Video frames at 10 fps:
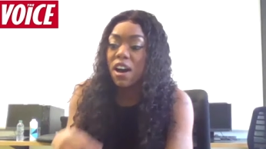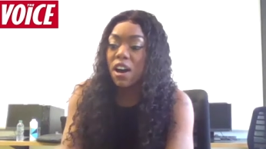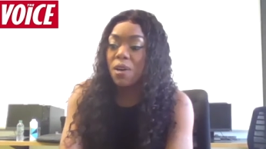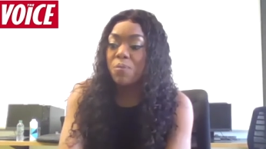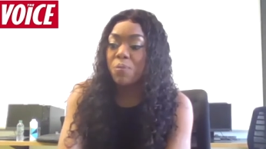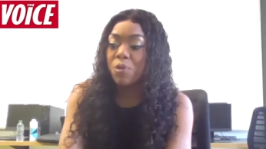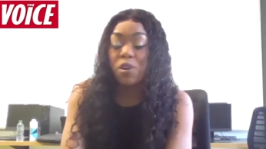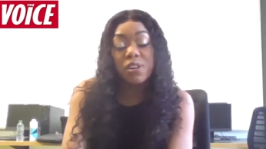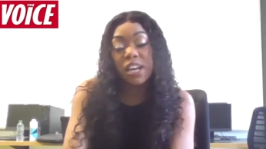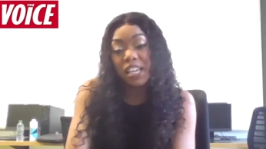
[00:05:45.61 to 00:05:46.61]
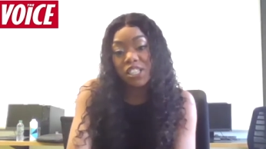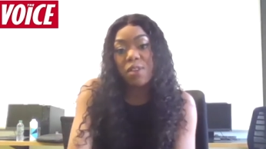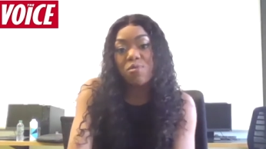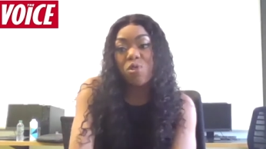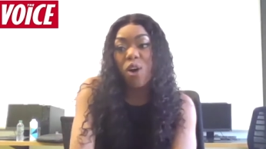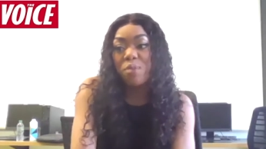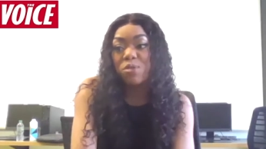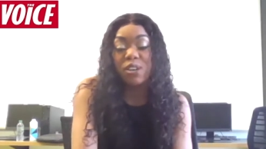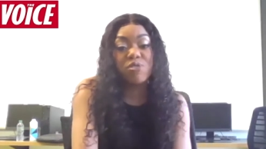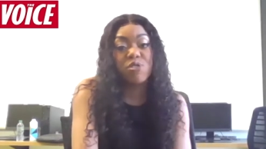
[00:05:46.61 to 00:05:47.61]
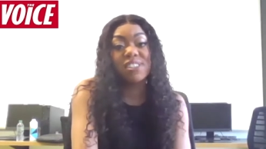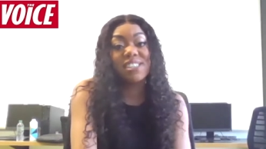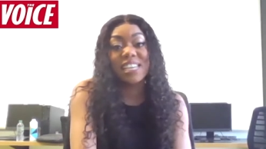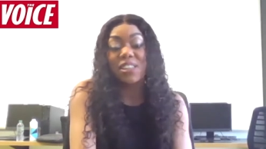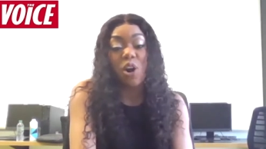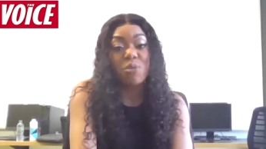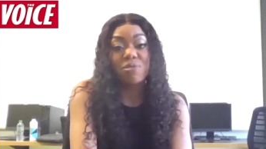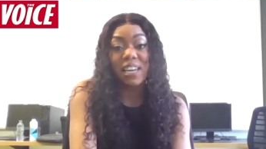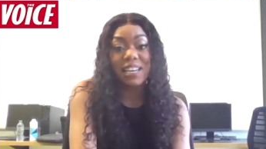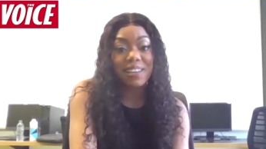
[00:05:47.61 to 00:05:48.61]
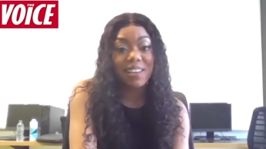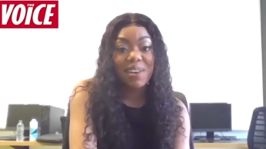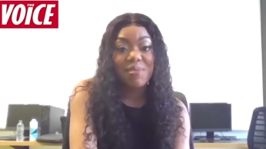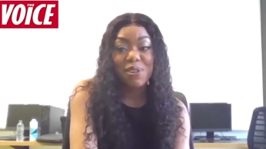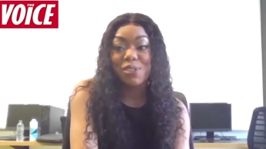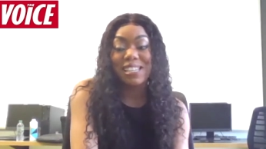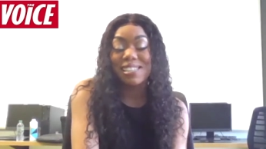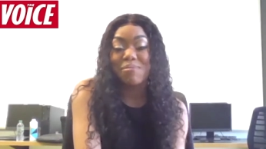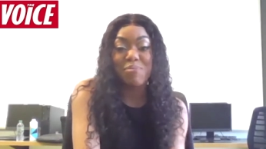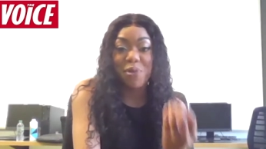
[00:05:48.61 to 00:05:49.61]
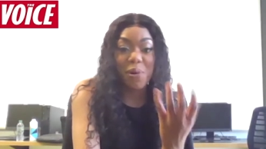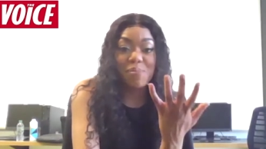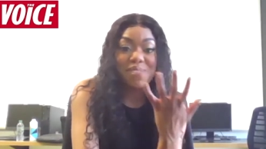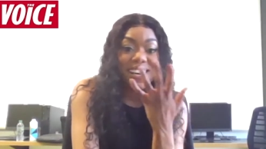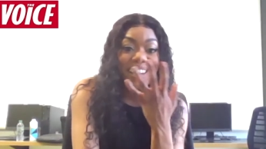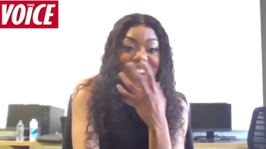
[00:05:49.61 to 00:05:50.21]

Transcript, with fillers: Um, but in general, I'm looking forward to seeing the whole thing because it's in Brum.